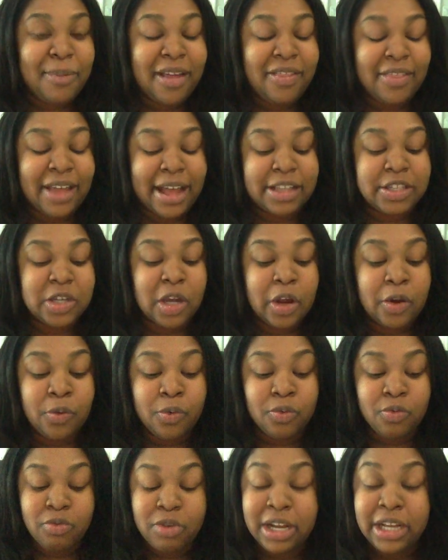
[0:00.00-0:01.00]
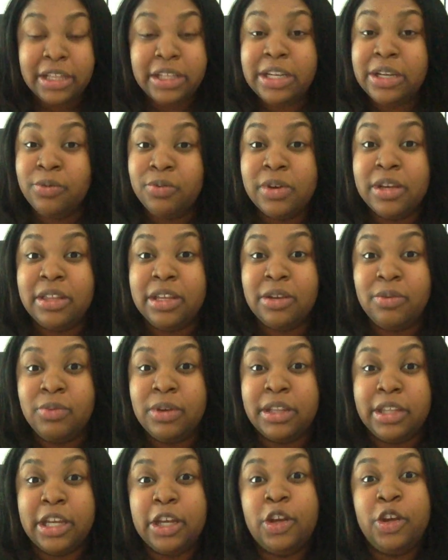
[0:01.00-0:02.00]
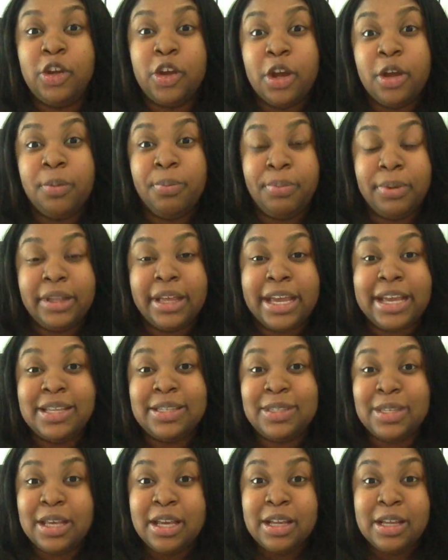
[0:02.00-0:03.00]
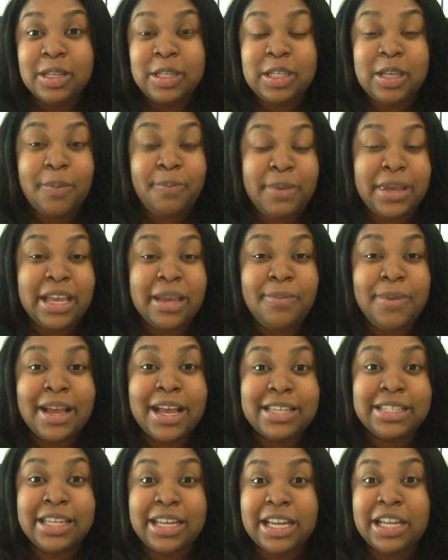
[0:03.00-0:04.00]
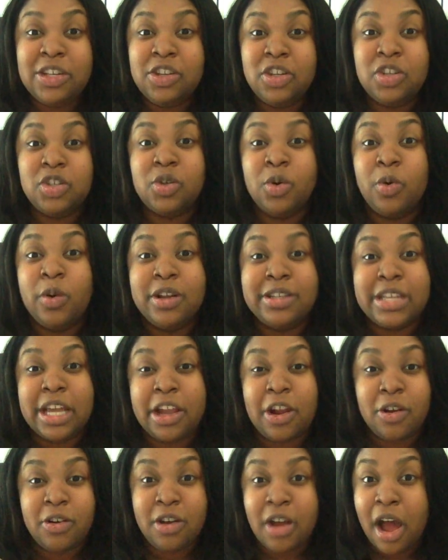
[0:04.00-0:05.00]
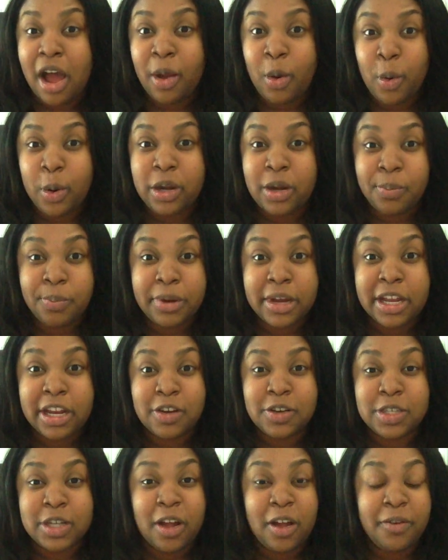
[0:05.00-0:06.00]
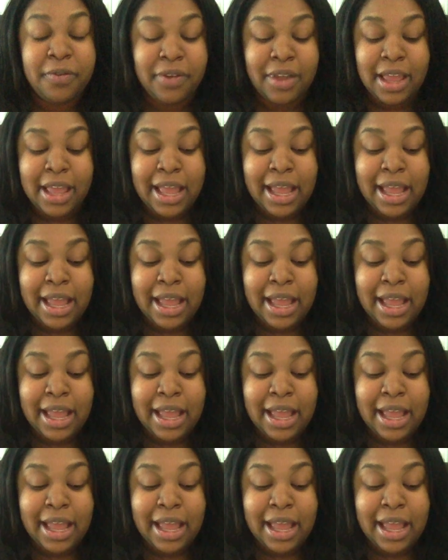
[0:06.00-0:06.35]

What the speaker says: And that's a really, really, really good place to be, because it ensures that you're not going to put yourself